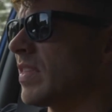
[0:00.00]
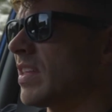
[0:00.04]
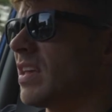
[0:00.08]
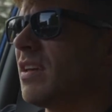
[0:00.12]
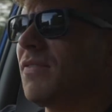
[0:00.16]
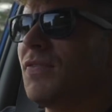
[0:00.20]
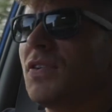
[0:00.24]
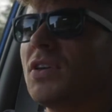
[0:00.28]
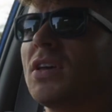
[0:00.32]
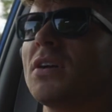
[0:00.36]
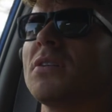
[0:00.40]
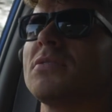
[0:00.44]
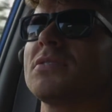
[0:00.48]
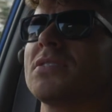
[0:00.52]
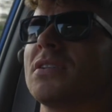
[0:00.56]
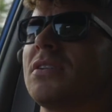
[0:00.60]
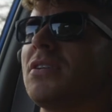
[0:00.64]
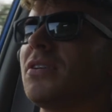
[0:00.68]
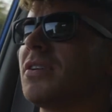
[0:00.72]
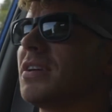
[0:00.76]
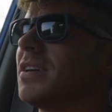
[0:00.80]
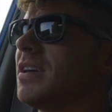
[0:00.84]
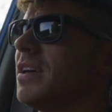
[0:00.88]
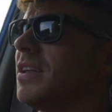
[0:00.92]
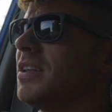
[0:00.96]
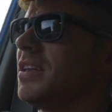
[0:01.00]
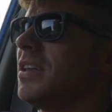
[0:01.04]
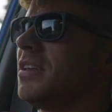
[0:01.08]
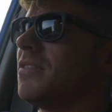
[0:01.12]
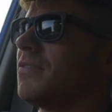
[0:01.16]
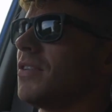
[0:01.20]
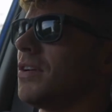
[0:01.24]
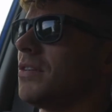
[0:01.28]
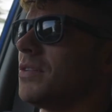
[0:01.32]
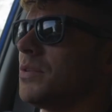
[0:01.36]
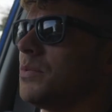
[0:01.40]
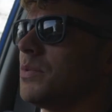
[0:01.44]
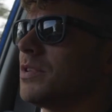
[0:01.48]
If you're going to look at an
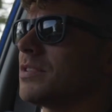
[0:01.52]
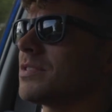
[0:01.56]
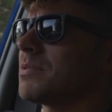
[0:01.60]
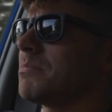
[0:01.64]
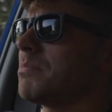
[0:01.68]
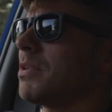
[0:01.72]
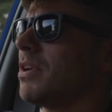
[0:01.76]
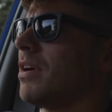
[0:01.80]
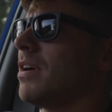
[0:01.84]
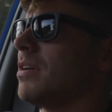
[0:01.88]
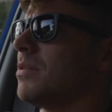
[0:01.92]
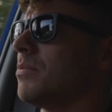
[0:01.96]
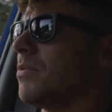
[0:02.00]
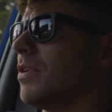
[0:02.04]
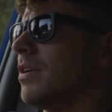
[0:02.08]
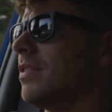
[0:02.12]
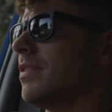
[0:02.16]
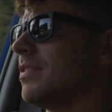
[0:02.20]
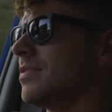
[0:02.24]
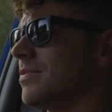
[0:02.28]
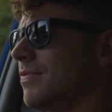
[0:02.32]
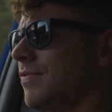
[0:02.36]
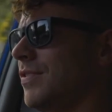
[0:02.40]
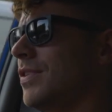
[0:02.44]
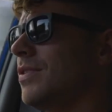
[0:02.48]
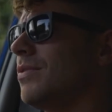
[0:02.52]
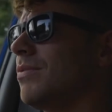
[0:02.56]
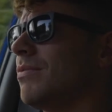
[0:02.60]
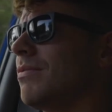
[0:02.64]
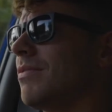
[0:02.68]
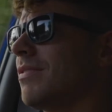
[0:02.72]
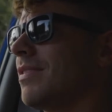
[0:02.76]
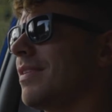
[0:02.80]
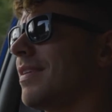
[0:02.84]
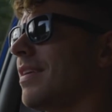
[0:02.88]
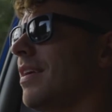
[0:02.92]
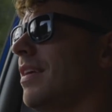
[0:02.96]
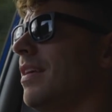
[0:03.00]
Evo and you want to buy one, there's a few
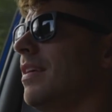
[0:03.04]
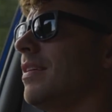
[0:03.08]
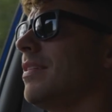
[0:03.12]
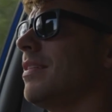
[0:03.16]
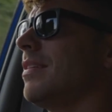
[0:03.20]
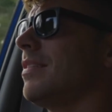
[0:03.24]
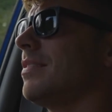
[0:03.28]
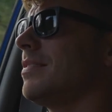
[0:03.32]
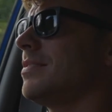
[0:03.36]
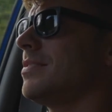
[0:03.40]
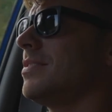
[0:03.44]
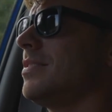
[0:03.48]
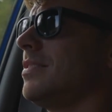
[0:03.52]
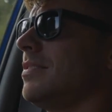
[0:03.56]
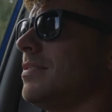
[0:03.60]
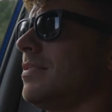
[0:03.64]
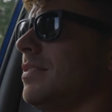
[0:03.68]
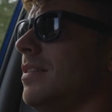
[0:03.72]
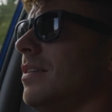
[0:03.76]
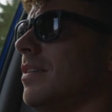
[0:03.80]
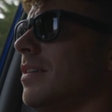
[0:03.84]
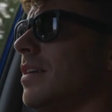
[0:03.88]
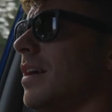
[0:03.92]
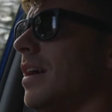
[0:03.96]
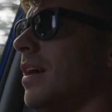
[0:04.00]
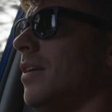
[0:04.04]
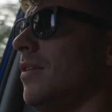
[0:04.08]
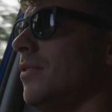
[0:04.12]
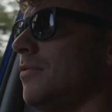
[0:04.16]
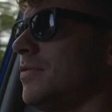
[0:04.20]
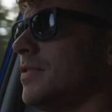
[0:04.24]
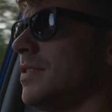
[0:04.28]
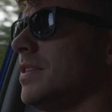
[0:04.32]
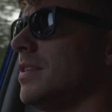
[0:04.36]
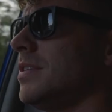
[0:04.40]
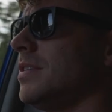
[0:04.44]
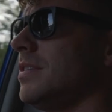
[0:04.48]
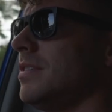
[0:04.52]
key things you need to look at.
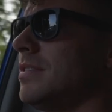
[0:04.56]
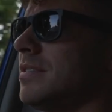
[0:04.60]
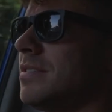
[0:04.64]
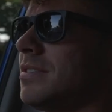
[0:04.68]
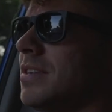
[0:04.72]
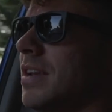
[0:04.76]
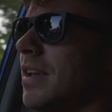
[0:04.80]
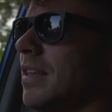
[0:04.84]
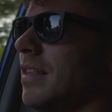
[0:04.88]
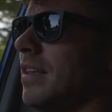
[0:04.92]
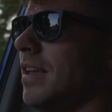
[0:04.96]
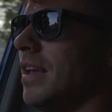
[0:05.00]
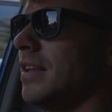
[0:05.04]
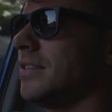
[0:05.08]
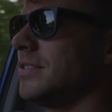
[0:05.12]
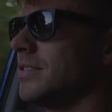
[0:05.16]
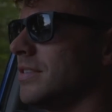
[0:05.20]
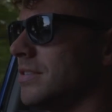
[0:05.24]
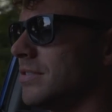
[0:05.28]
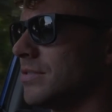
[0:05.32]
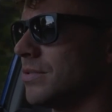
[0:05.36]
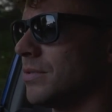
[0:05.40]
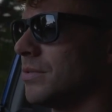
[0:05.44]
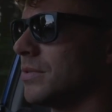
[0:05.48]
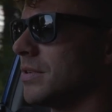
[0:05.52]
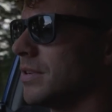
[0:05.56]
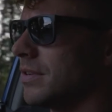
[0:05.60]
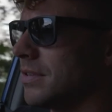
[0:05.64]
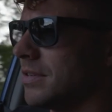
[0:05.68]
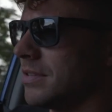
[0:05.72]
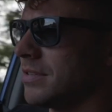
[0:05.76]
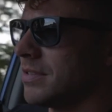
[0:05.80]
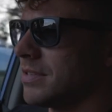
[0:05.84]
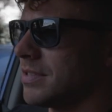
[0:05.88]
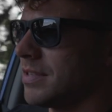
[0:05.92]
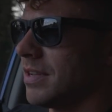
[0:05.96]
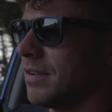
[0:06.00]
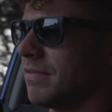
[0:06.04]
Obviously you need to check the engine's all good
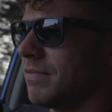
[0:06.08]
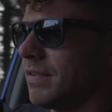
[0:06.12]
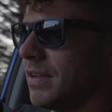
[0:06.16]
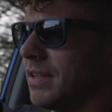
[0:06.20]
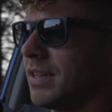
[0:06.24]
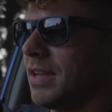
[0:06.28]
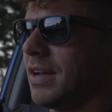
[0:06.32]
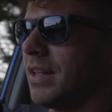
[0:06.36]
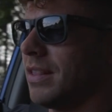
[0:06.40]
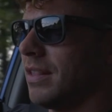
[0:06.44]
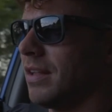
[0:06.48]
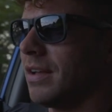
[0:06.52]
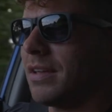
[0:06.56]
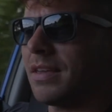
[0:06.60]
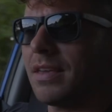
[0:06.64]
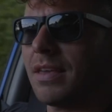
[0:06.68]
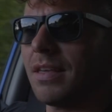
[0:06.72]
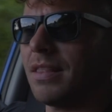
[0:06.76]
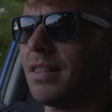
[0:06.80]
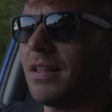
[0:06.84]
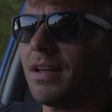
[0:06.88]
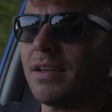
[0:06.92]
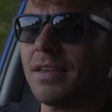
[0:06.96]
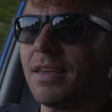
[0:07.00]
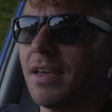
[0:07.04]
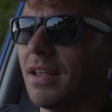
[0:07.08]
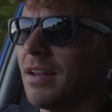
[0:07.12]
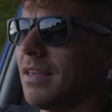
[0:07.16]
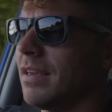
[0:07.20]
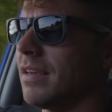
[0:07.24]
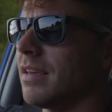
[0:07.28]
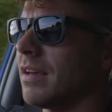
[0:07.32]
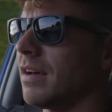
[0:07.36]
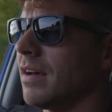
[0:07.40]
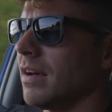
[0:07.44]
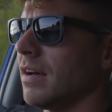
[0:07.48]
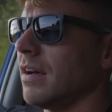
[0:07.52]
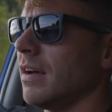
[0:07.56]
and stuff like that, like any
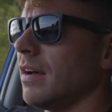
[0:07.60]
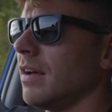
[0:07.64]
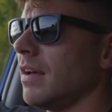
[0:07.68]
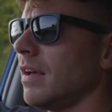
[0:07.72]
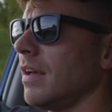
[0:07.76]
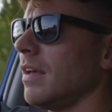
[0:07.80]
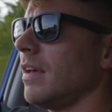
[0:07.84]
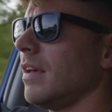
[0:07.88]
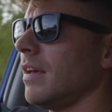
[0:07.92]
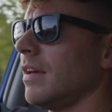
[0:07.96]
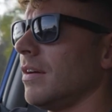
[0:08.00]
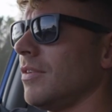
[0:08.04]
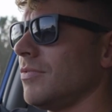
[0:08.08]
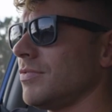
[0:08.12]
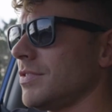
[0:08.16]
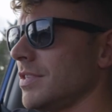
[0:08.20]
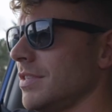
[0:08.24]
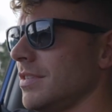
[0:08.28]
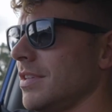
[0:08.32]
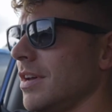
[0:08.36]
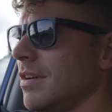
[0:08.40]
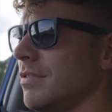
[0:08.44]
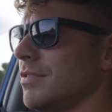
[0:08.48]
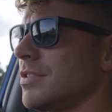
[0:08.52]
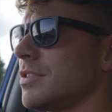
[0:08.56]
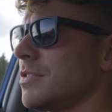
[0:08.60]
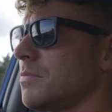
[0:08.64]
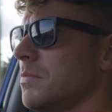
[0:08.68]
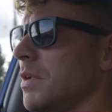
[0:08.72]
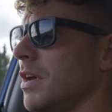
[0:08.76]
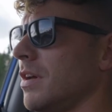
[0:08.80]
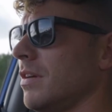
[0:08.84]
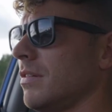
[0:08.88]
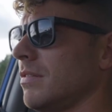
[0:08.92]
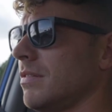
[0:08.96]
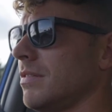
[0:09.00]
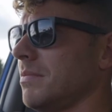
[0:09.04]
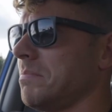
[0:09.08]
car. Obviously no
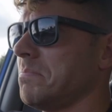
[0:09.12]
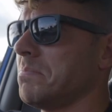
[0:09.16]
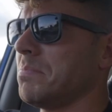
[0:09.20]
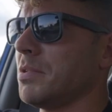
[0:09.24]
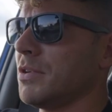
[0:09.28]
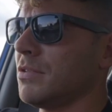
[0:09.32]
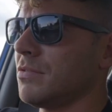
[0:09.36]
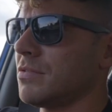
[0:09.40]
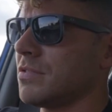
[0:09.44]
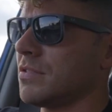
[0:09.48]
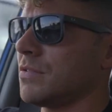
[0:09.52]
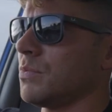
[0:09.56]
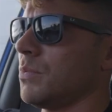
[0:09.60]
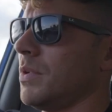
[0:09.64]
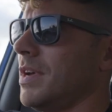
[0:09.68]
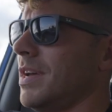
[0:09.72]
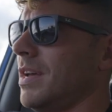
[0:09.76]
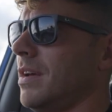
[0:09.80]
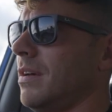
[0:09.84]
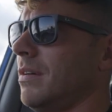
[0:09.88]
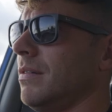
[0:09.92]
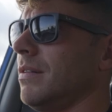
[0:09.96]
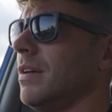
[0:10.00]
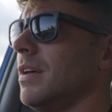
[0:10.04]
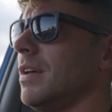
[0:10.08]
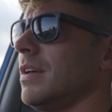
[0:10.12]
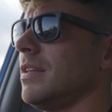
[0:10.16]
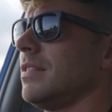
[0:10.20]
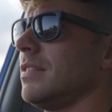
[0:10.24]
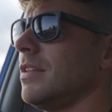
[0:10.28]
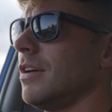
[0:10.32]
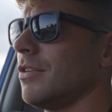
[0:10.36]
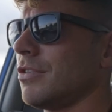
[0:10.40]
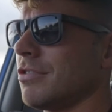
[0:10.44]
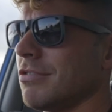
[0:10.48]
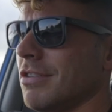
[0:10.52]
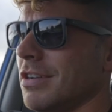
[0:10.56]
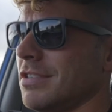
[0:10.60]
smoke, boosts well,
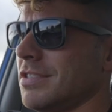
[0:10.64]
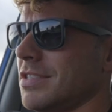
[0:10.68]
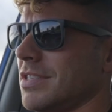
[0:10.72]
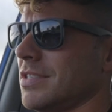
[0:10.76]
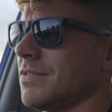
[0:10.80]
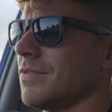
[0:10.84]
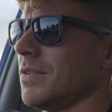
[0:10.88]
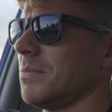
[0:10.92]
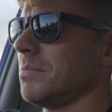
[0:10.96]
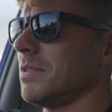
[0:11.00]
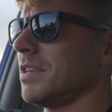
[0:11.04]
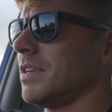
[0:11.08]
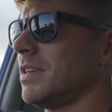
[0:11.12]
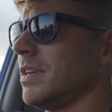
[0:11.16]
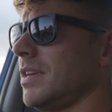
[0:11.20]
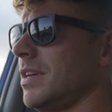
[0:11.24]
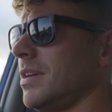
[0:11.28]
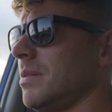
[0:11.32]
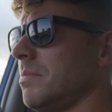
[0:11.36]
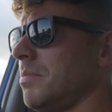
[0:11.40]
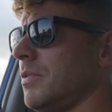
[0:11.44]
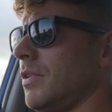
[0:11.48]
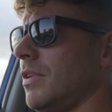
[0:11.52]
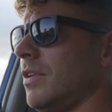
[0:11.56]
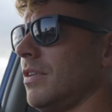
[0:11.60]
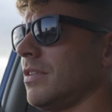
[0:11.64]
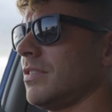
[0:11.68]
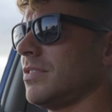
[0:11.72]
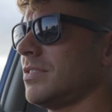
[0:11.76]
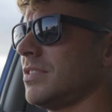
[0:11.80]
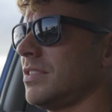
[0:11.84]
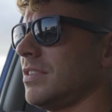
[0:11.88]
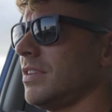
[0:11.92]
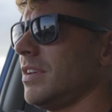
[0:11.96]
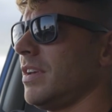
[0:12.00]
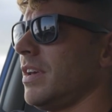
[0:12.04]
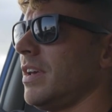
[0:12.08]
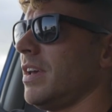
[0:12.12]
no crunches from the
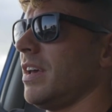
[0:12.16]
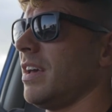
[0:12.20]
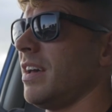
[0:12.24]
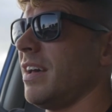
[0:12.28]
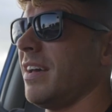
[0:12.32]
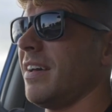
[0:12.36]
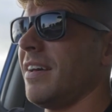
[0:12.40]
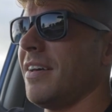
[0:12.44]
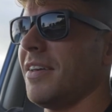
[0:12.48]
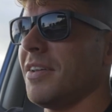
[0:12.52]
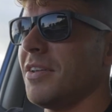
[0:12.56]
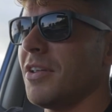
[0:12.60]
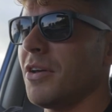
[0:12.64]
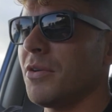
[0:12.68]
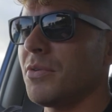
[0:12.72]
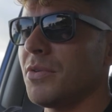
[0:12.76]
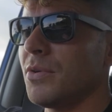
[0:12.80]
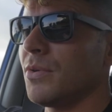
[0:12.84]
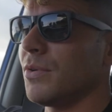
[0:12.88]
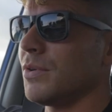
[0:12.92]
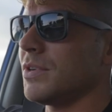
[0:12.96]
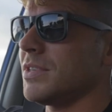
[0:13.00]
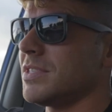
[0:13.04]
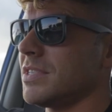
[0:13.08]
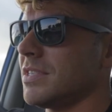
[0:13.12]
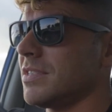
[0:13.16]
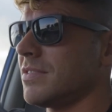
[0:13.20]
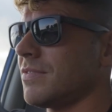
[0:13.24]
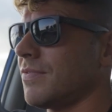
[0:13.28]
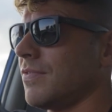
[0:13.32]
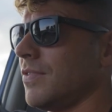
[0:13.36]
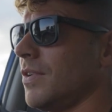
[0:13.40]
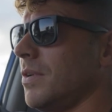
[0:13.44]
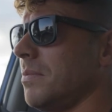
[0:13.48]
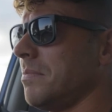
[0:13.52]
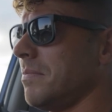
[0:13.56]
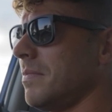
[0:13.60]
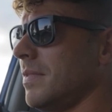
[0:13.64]
gearbox, no noises
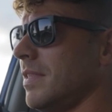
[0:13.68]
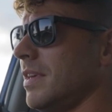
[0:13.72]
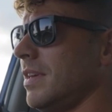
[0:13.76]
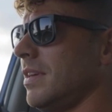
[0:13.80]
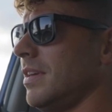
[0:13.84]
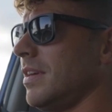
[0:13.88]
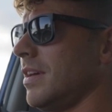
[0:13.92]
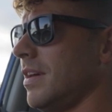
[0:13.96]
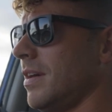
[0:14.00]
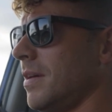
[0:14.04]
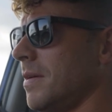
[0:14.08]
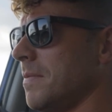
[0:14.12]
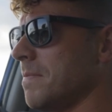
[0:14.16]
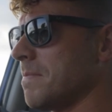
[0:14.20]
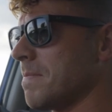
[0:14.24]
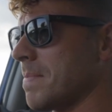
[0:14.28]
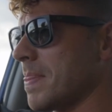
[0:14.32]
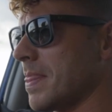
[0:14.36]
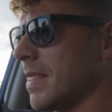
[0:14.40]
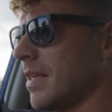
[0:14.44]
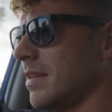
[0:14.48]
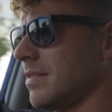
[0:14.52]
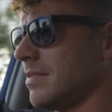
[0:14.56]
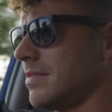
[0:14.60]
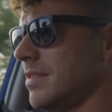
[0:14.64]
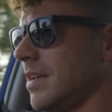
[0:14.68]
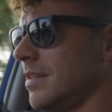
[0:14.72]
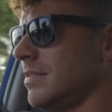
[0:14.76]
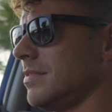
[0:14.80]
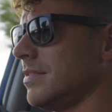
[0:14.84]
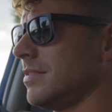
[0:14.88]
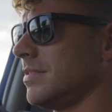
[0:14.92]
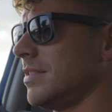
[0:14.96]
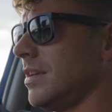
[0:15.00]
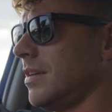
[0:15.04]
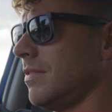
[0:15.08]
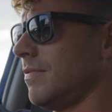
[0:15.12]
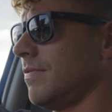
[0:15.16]
from the centre
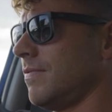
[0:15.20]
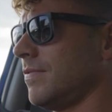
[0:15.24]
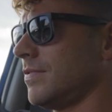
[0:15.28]
diff